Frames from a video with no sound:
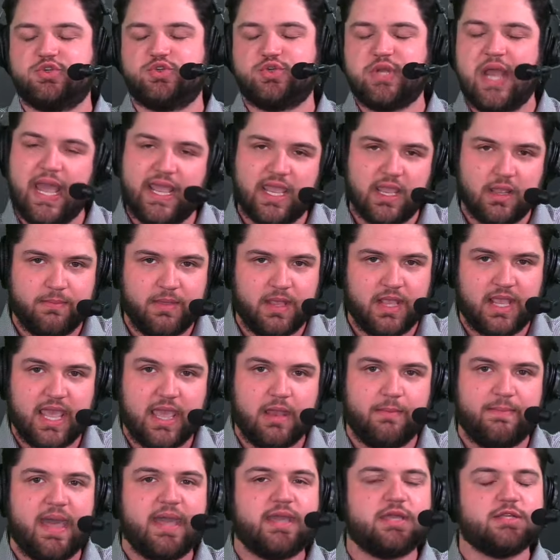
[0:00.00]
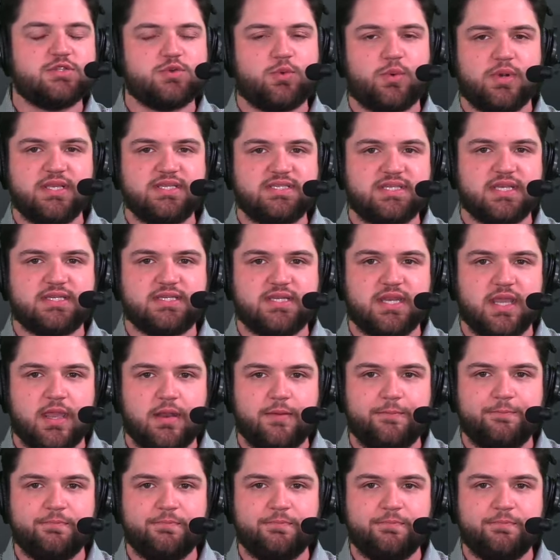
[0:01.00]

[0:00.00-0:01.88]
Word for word: tracking began back in 2016.